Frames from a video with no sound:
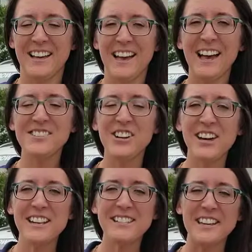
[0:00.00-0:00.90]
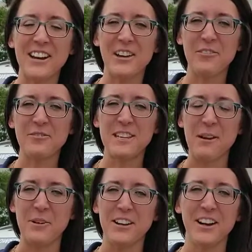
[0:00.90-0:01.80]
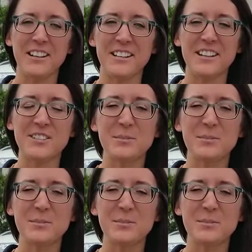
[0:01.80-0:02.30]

Hi John, it's Erika from Tameron Honda.